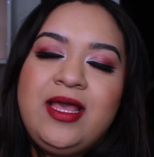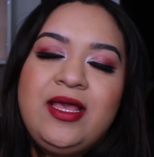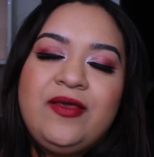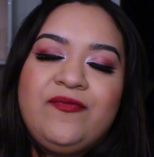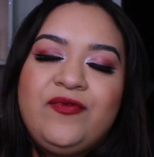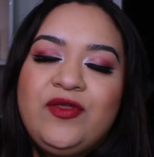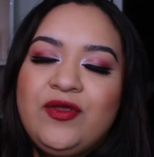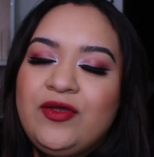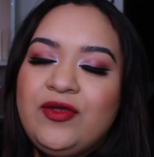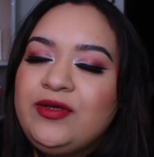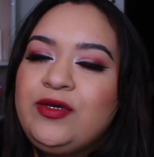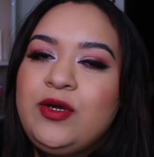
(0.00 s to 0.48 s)

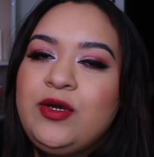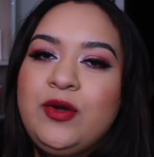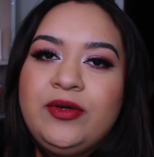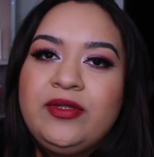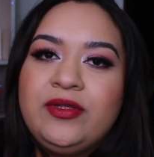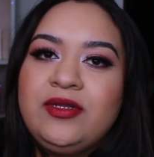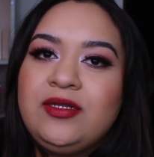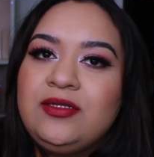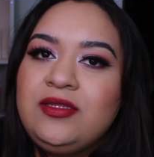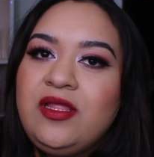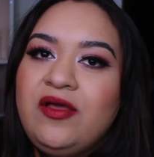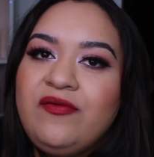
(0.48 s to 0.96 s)
If you're a
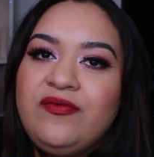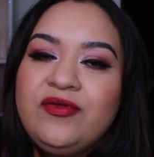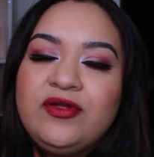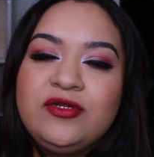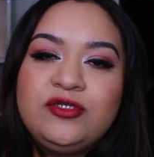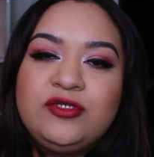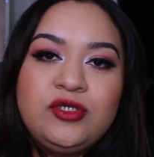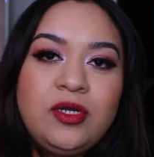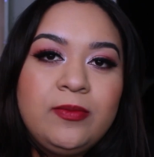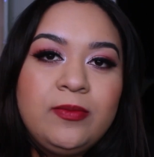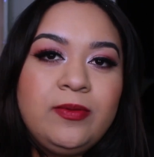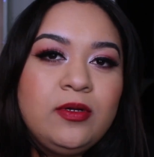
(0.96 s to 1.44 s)
coconut lover,
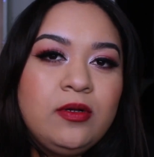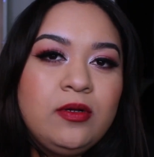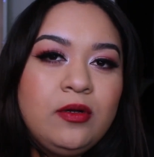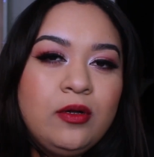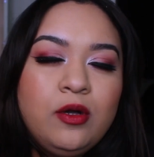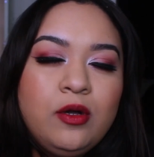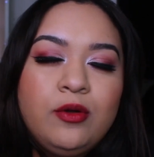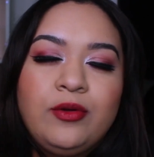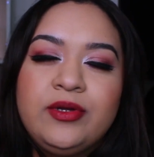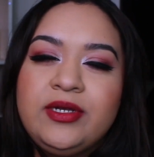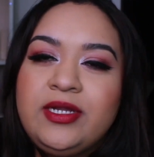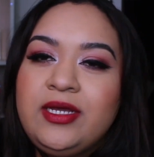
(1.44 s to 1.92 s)
tropical
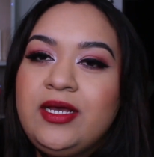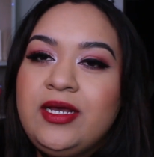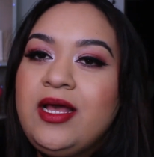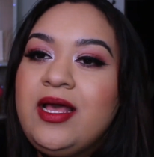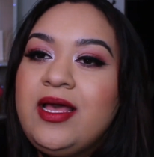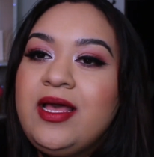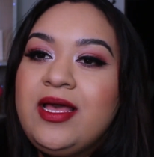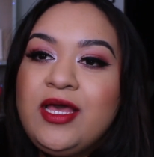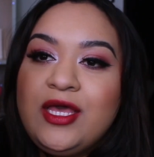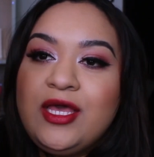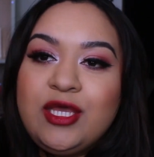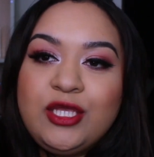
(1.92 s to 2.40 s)
coconut,
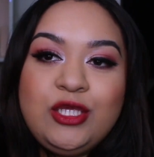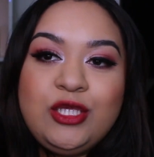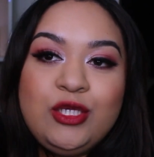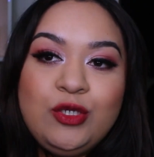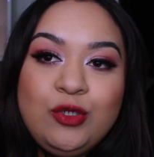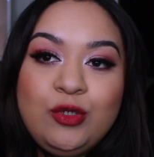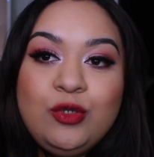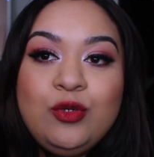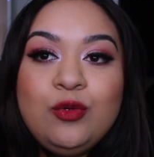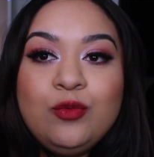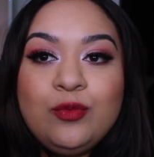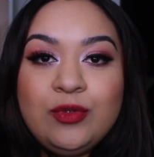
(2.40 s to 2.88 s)

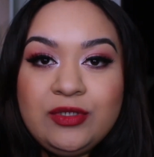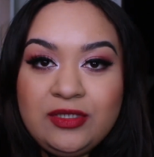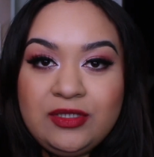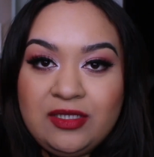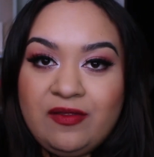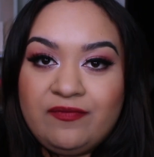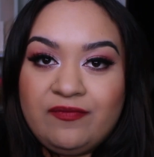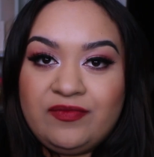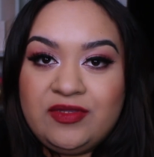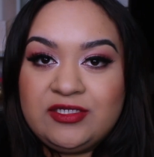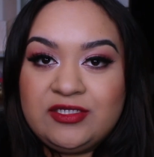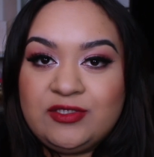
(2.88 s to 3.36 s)
you would
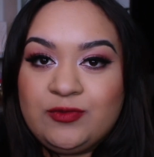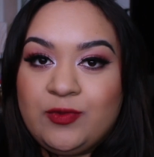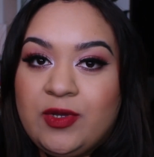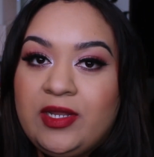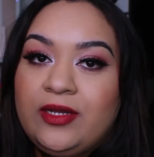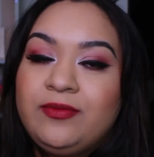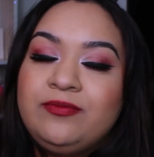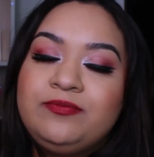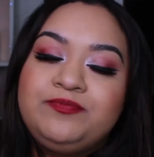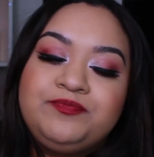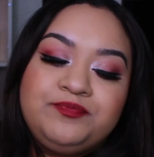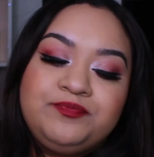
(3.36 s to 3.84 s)
love this
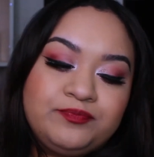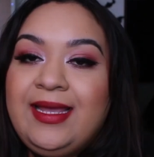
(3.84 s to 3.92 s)
one.